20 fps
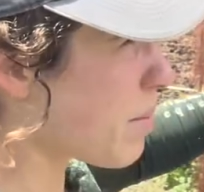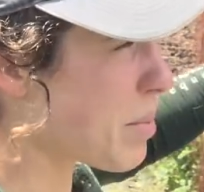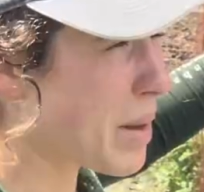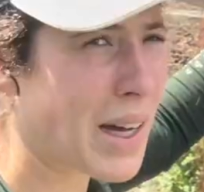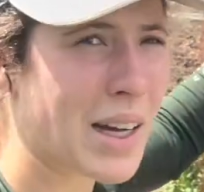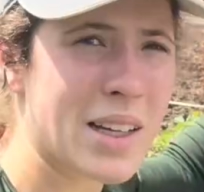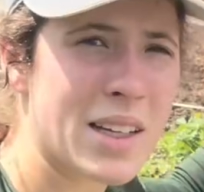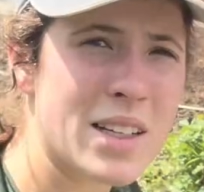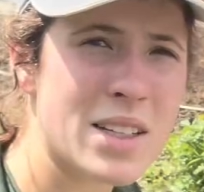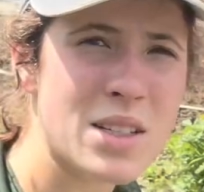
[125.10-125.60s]

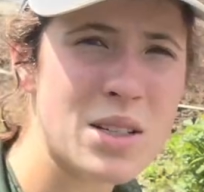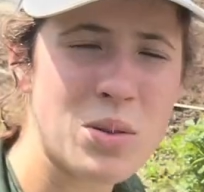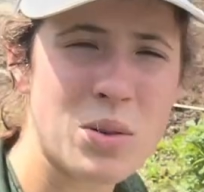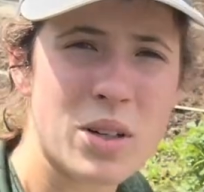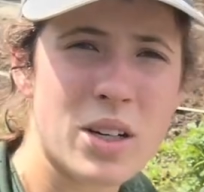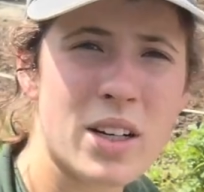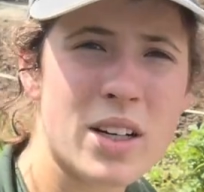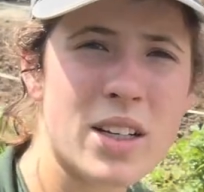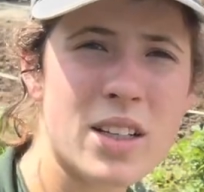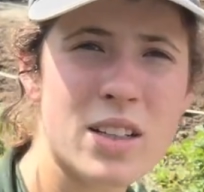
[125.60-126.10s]
back into
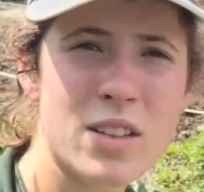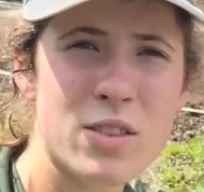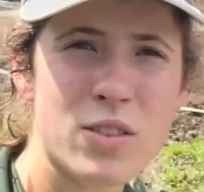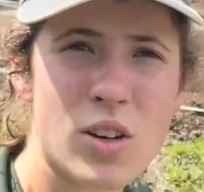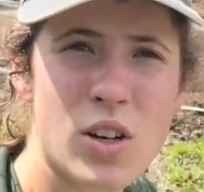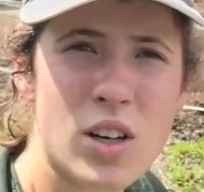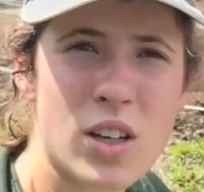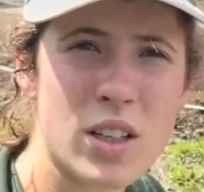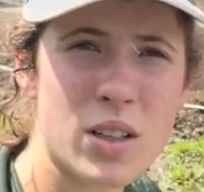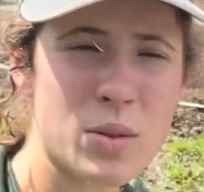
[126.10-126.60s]
work in the
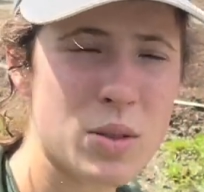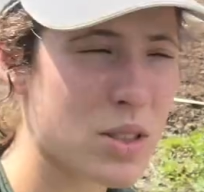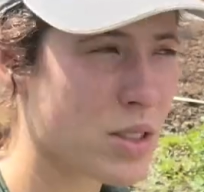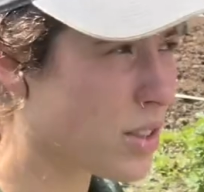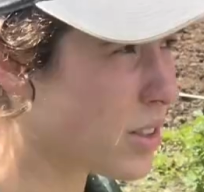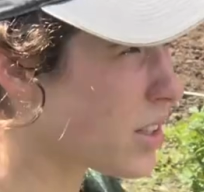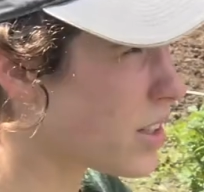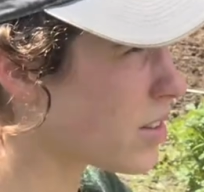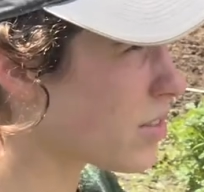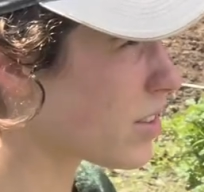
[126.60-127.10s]
fall and was
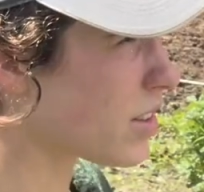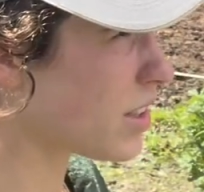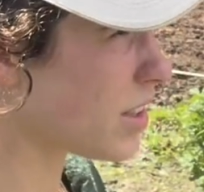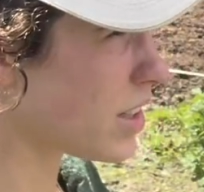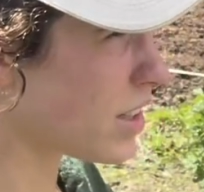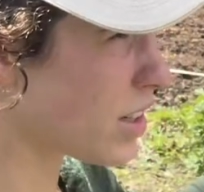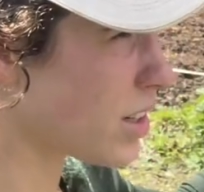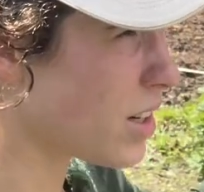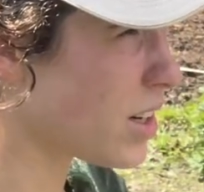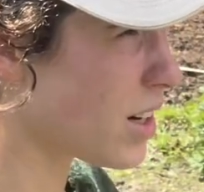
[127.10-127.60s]
looking really
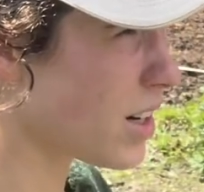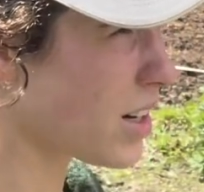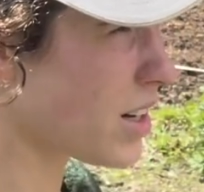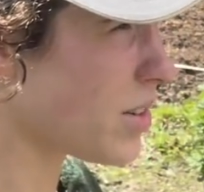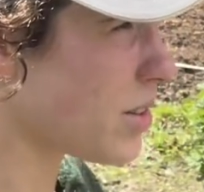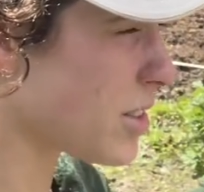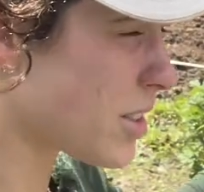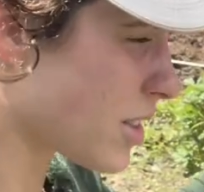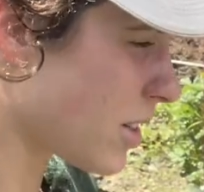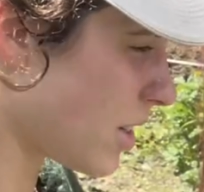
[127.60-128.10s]
good, and he
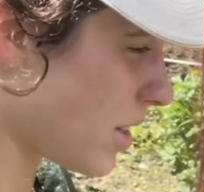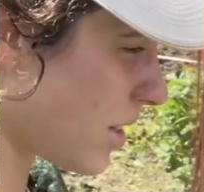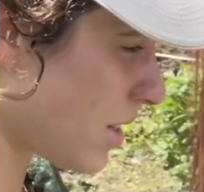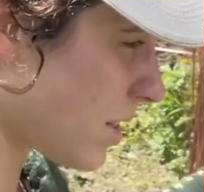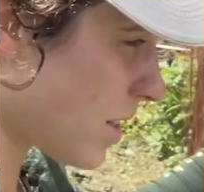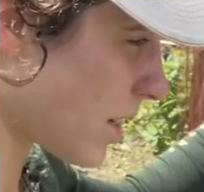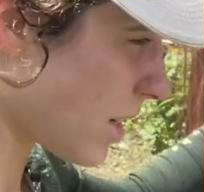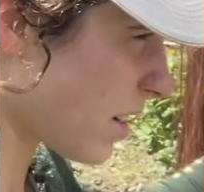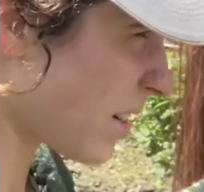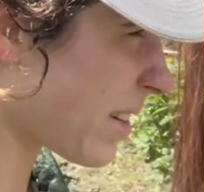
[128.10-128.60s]
was good and
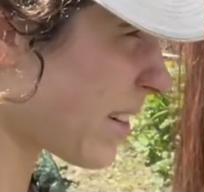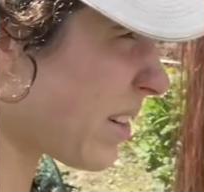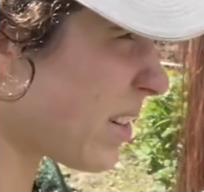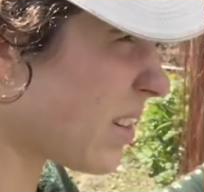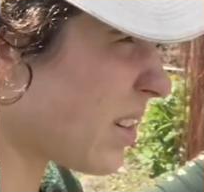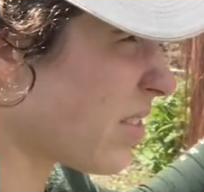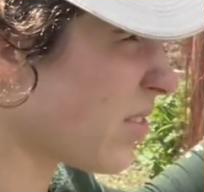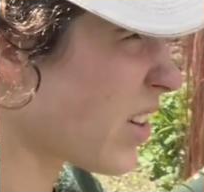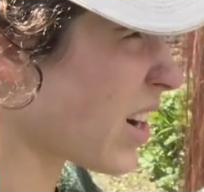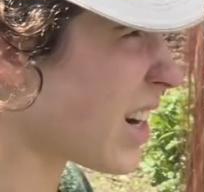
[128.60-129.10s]
sound out
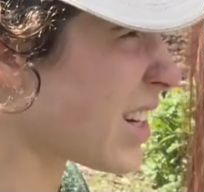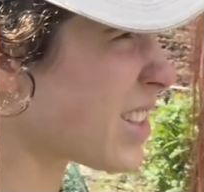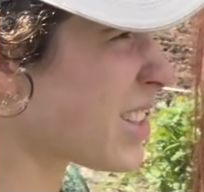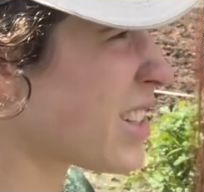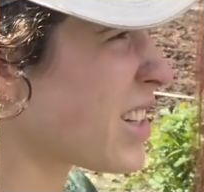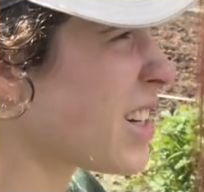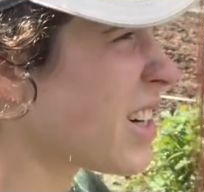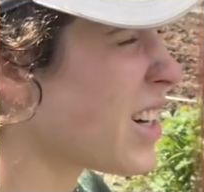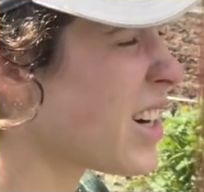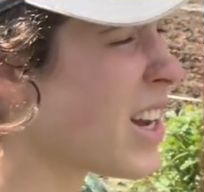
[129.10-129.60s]
on
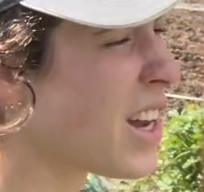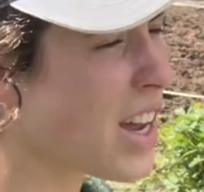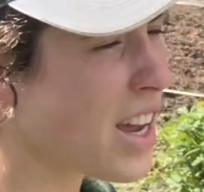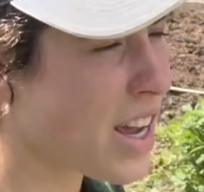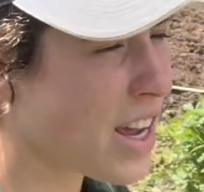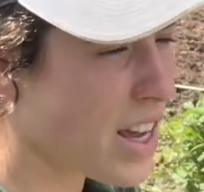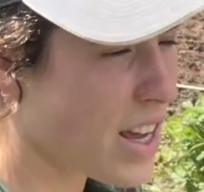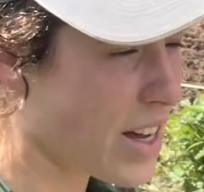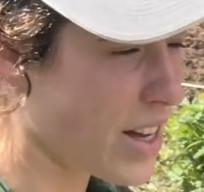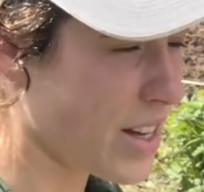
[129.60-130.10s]
pasture,
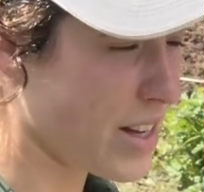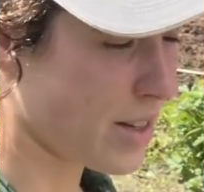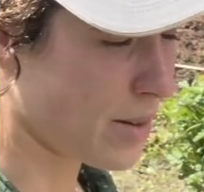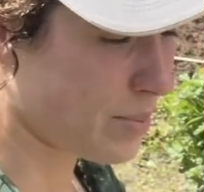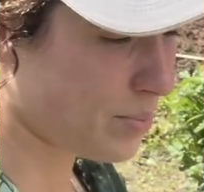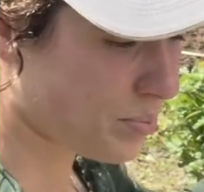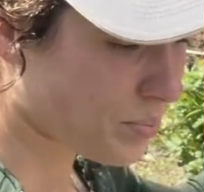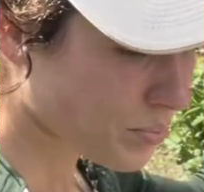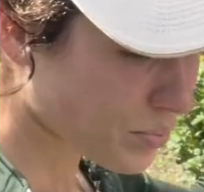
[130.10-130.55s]
and